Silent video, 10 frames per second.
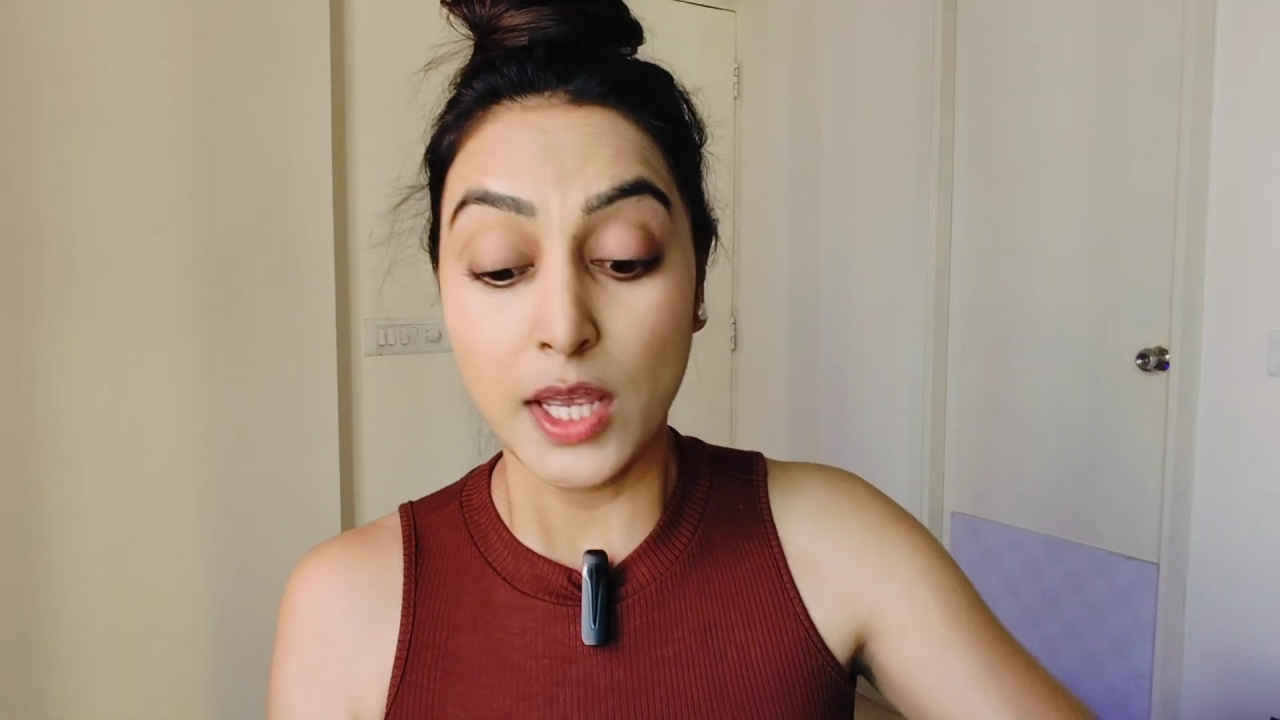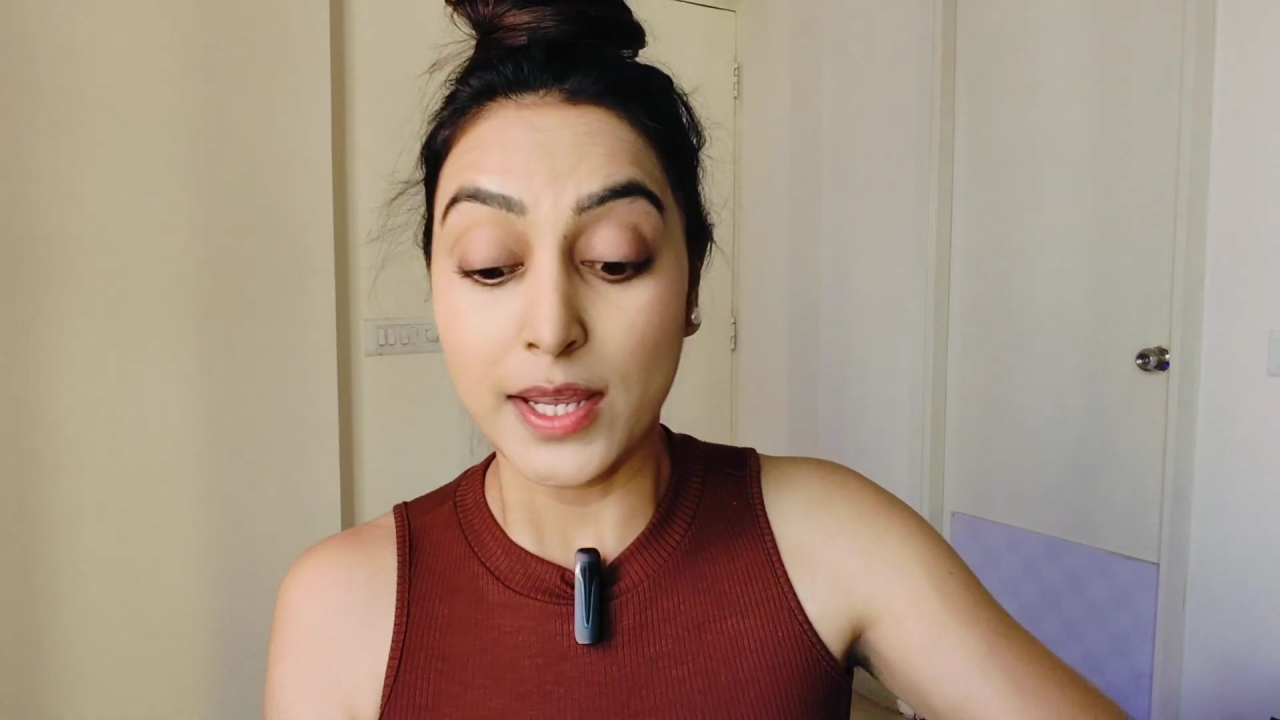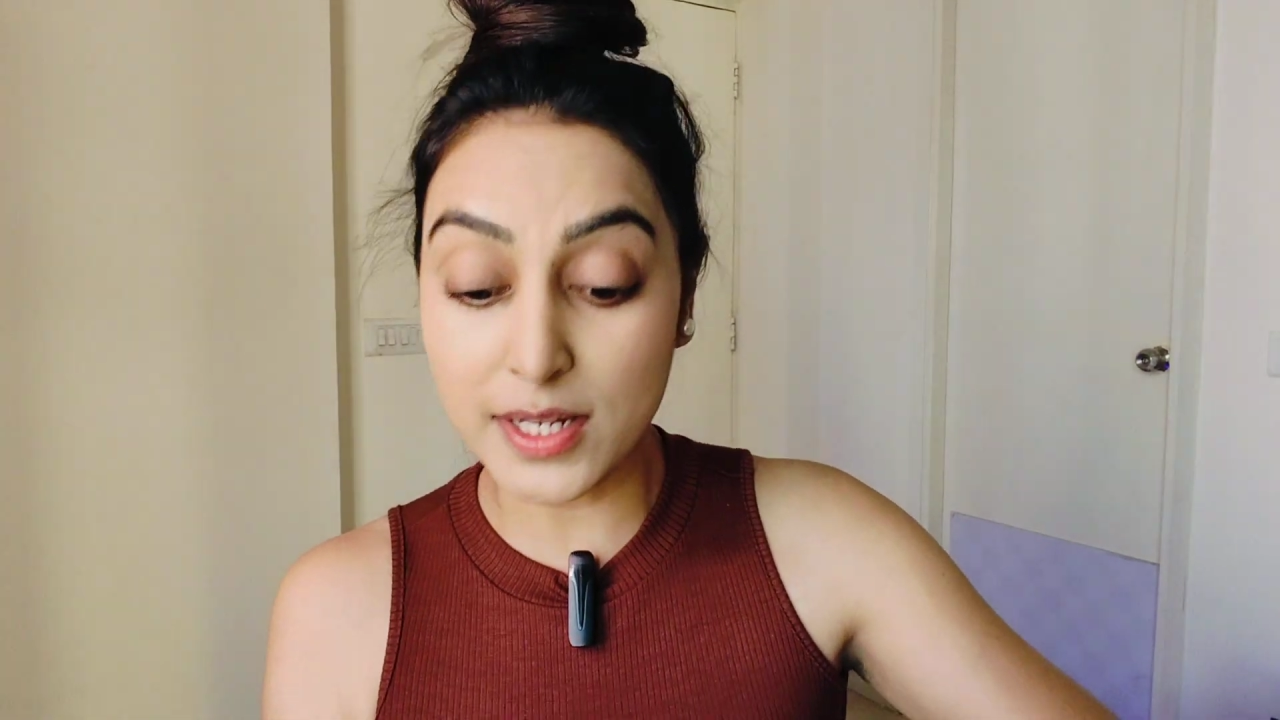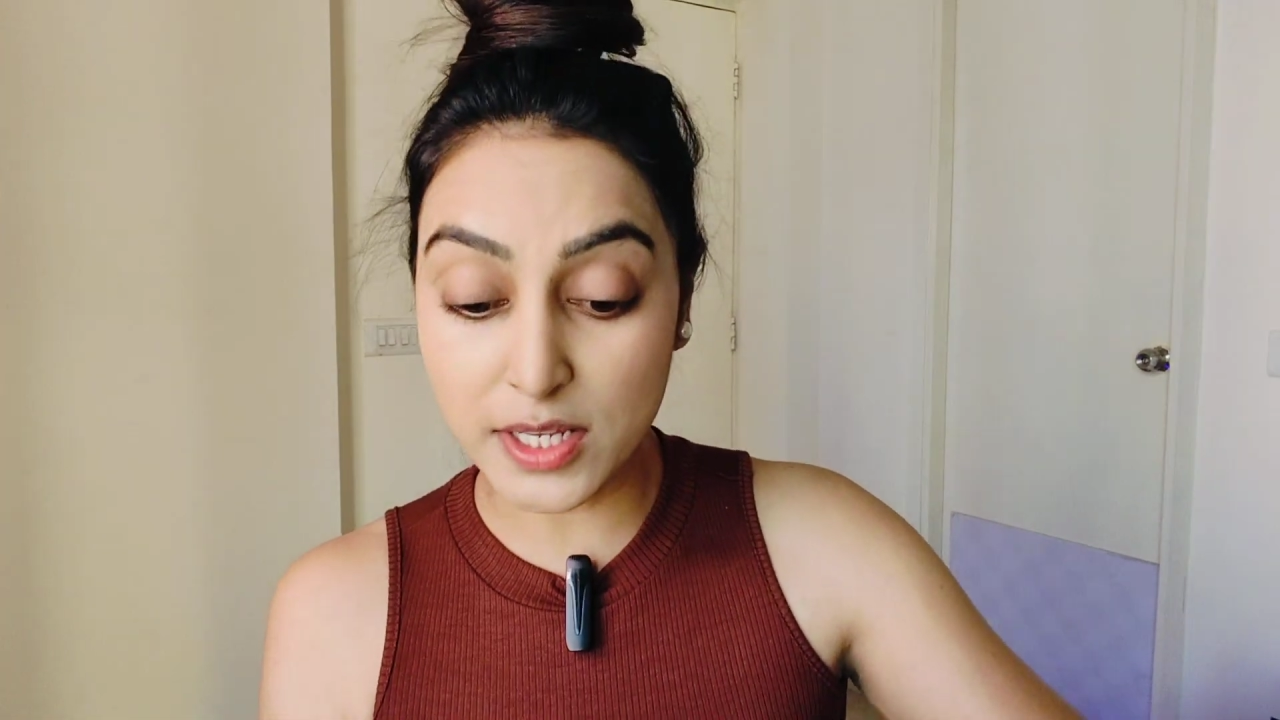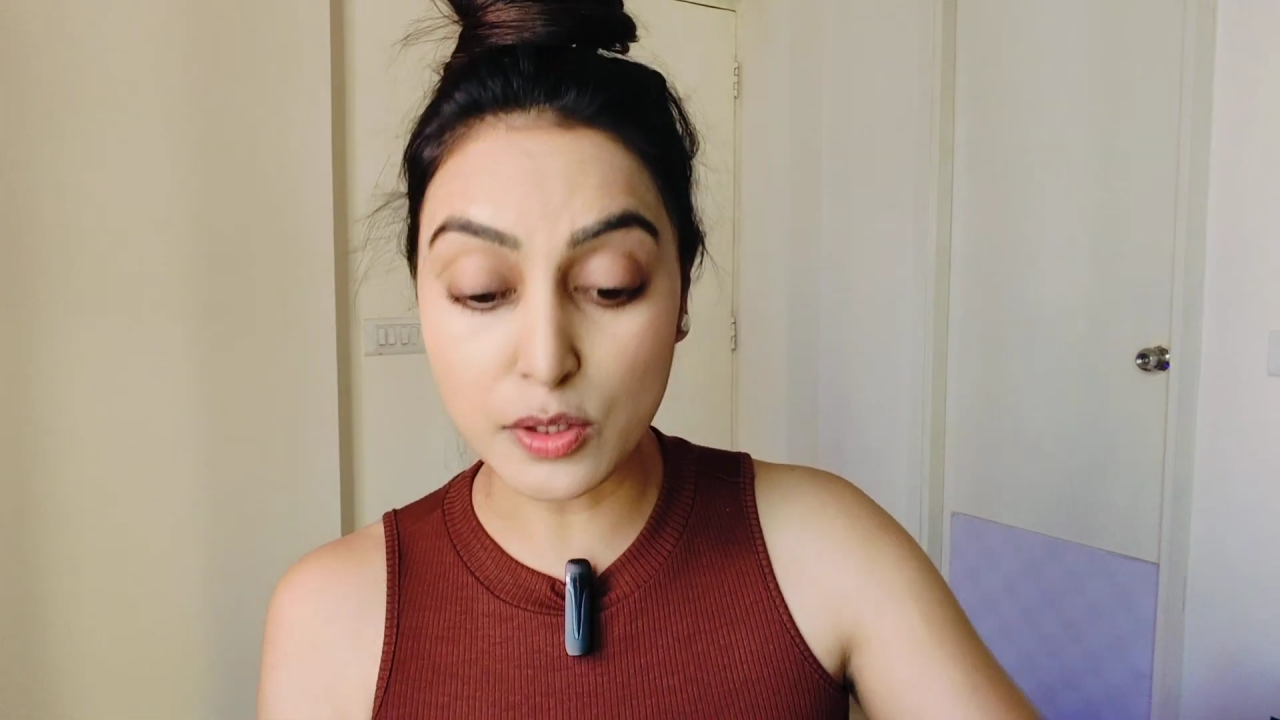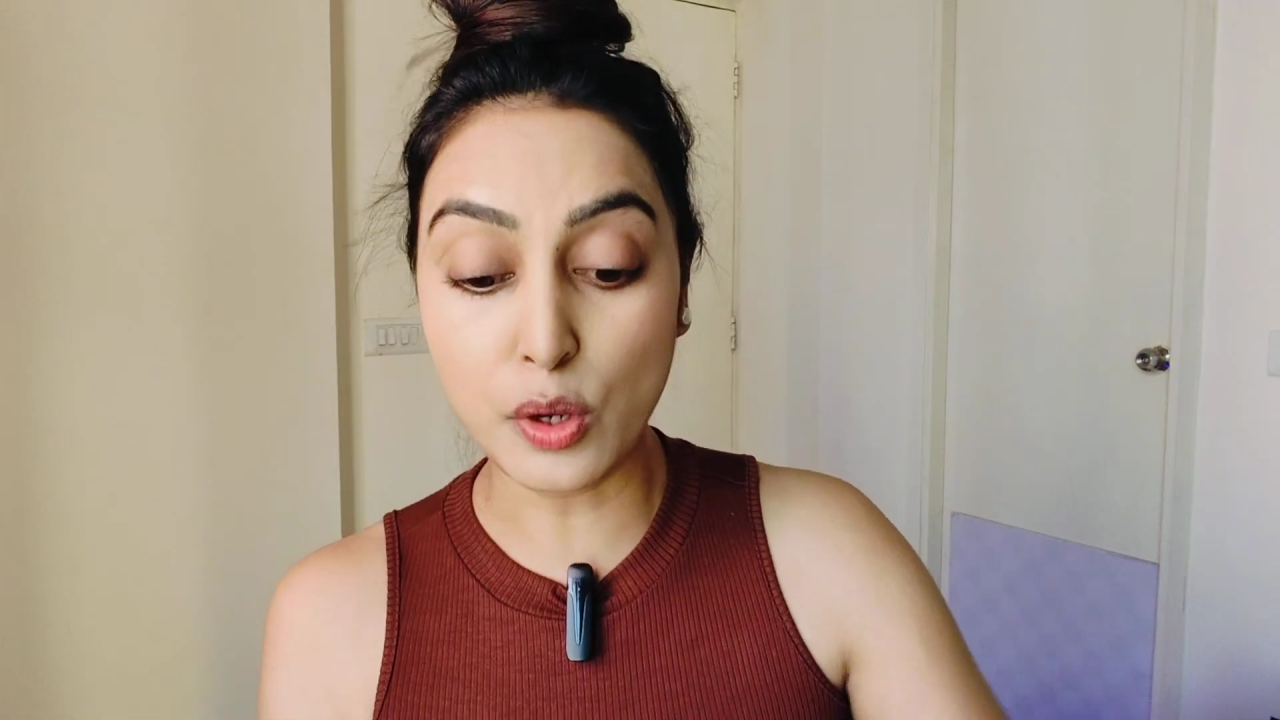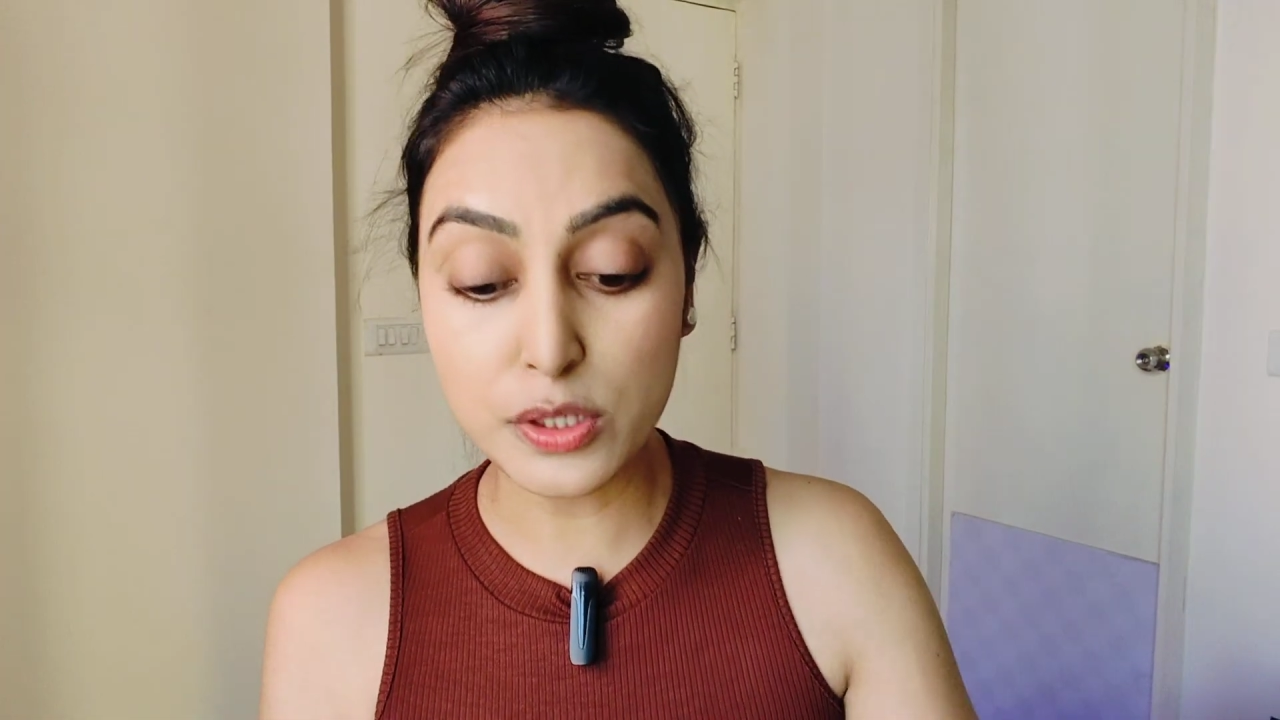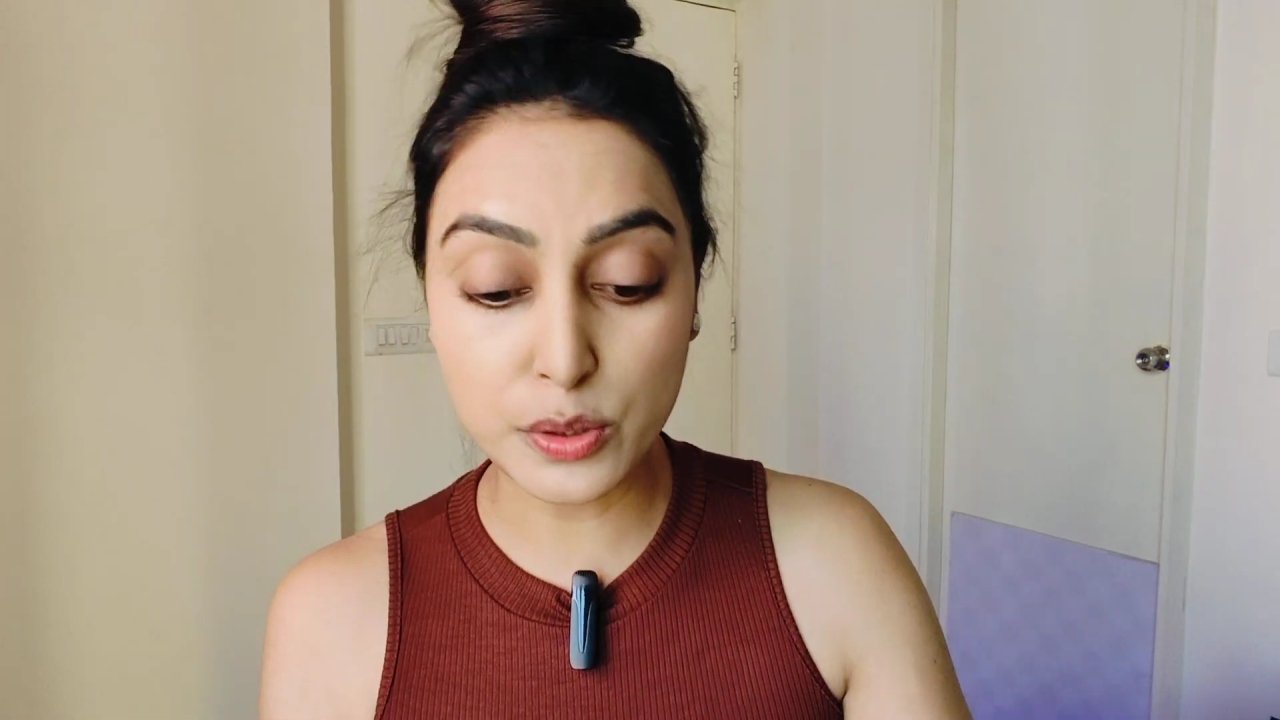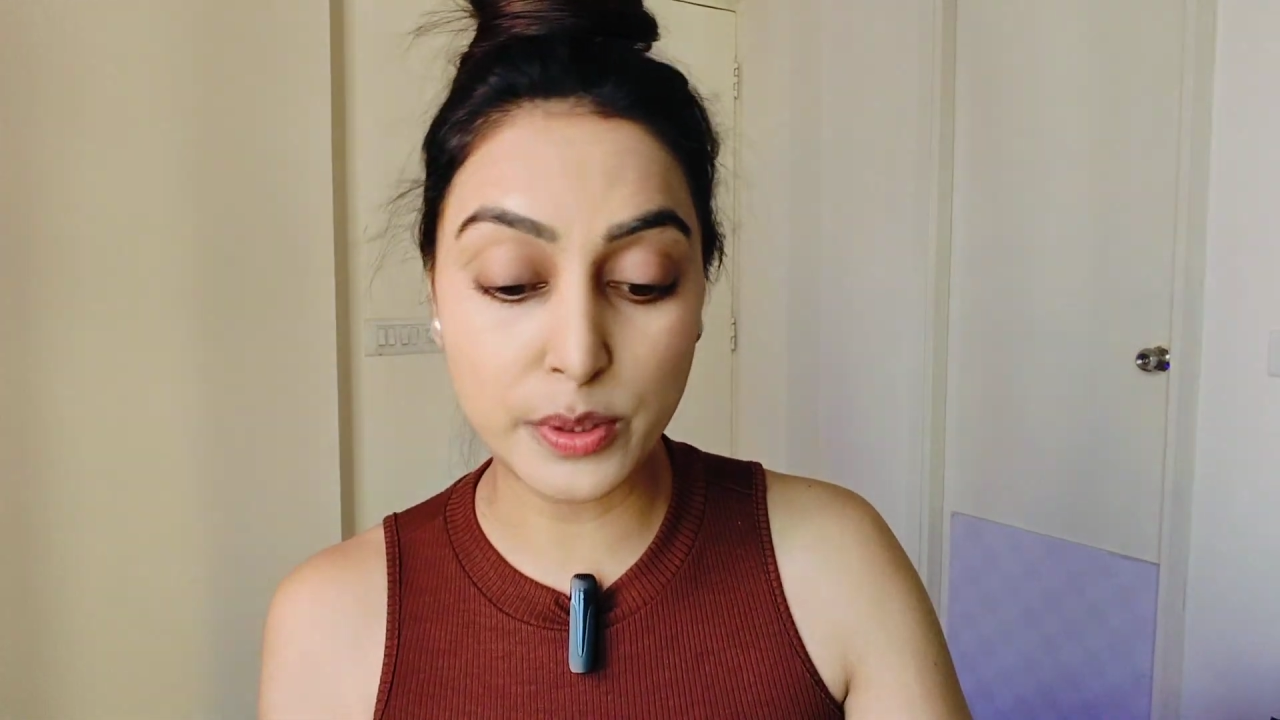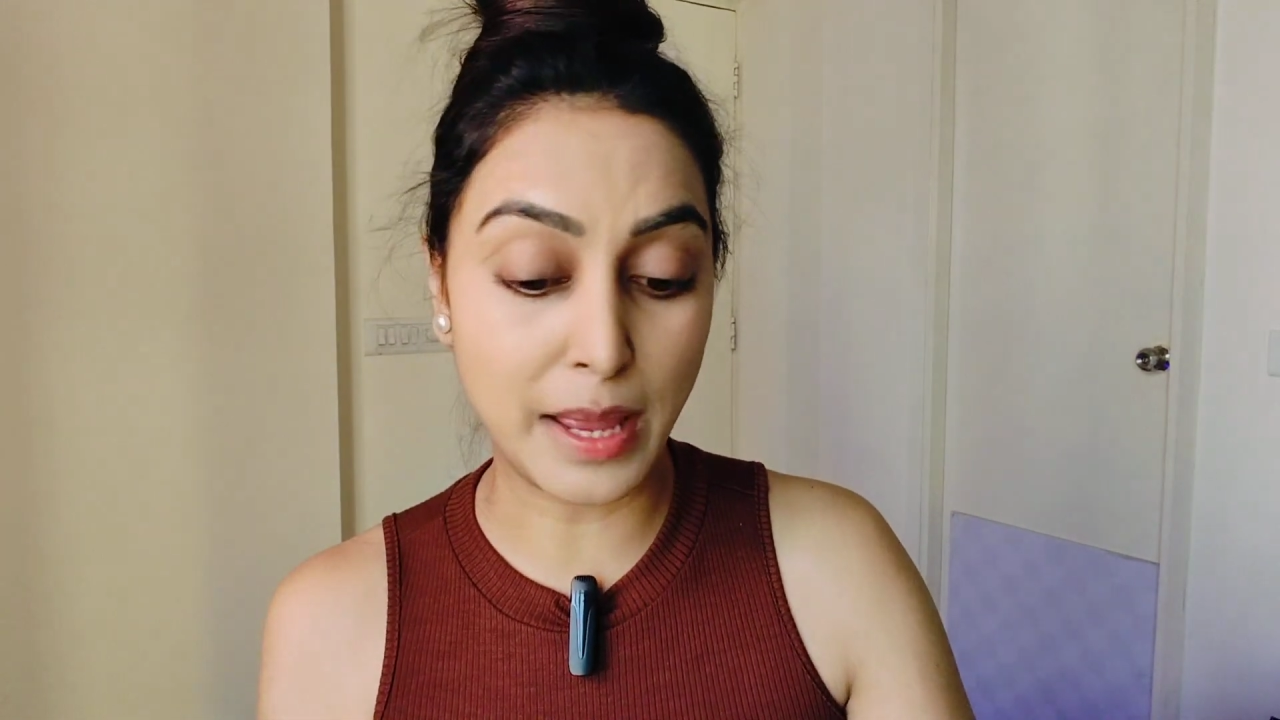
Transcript: It has also an